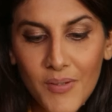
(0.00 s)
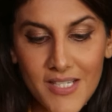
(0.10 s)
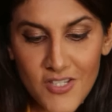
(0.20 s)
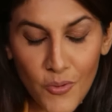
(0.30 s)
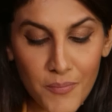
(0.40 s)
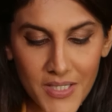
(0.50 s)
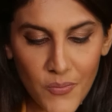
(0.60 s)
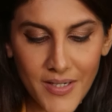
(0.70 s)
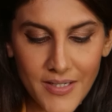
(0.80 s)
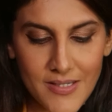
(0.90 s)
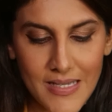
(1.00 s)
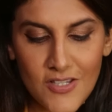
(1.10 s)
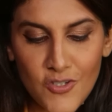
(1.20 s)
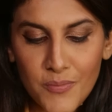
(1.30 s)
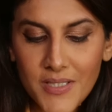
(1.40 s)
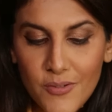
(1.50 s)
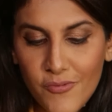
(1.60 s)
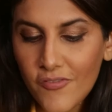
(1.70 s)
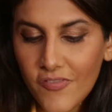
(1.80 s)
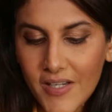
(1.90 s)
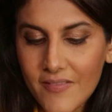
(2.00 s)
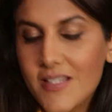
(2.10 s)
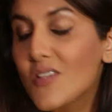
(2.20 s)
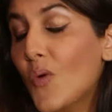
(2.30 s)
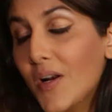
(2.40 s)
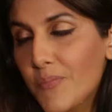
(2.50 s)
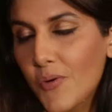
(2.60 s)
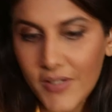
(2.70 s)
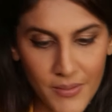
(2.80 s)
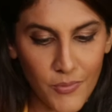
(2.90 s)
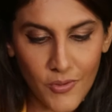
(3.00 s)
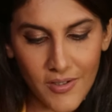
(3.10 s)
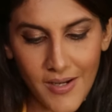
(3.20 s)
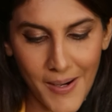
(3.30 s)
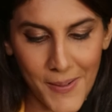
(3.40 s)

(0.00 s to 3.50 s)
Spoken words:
Well, there's so many ways and so many different flavors in one poke bowl.